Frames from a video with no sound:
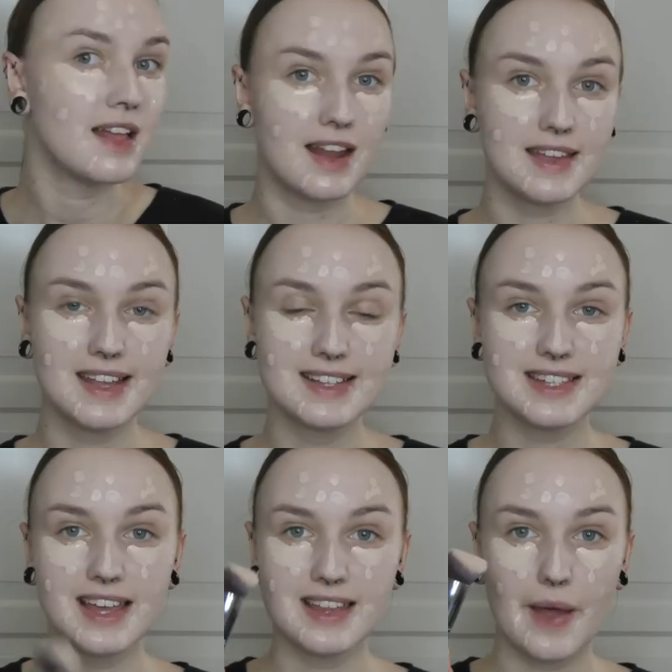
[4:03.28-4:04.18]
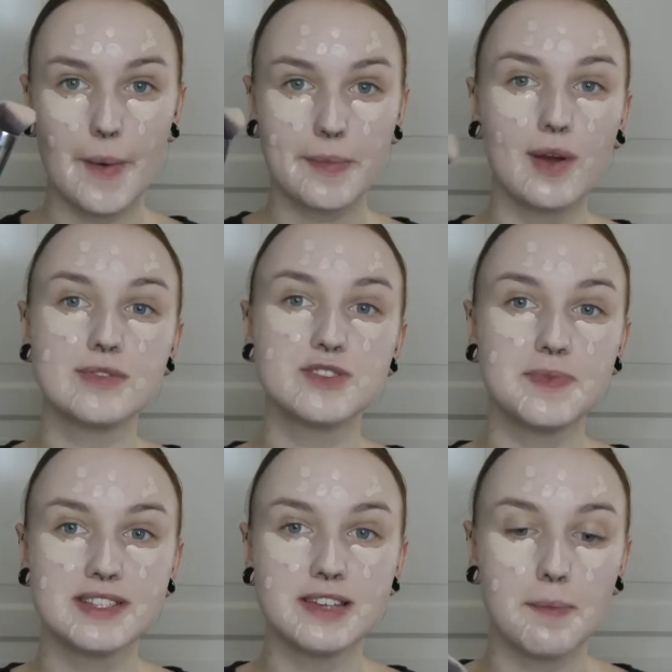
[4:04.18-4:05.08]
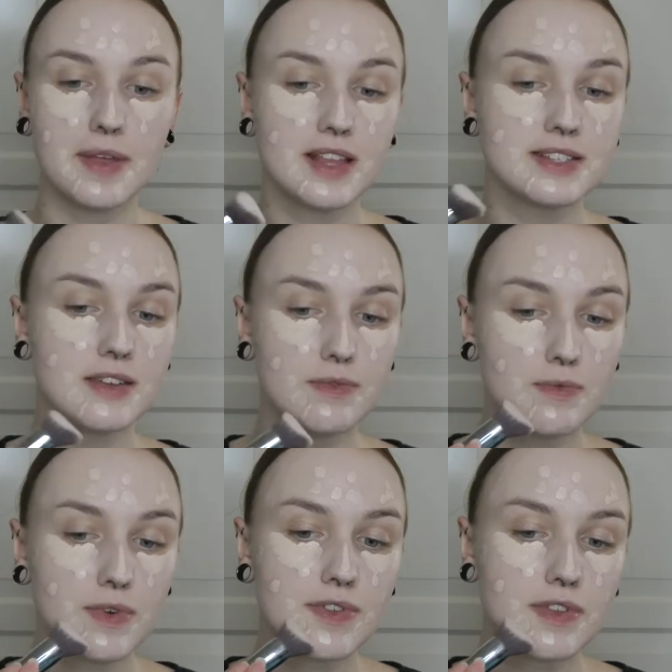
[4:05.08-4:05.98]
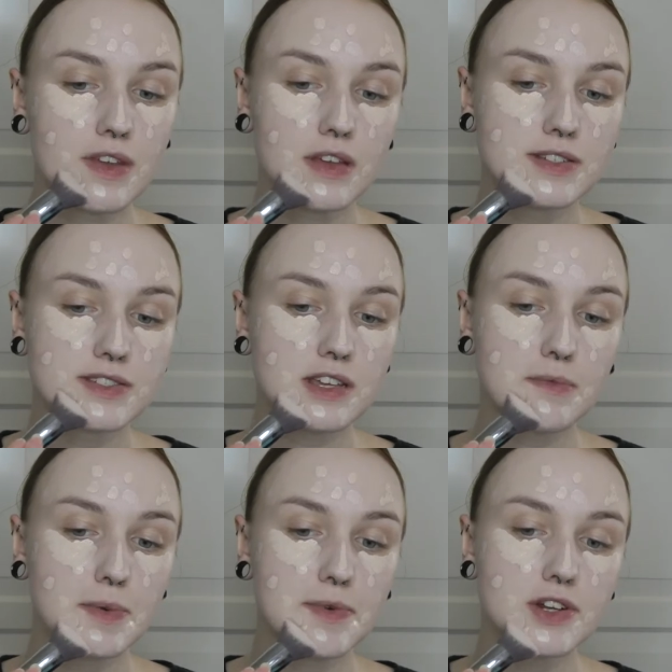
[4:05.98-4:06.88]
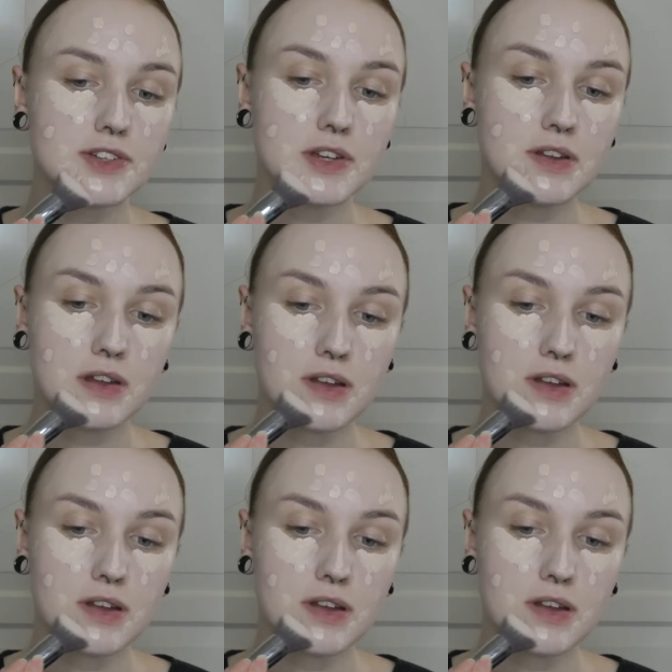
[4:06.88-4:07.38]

Like this, and now I'm going to be tapping this in with the Sigma brush.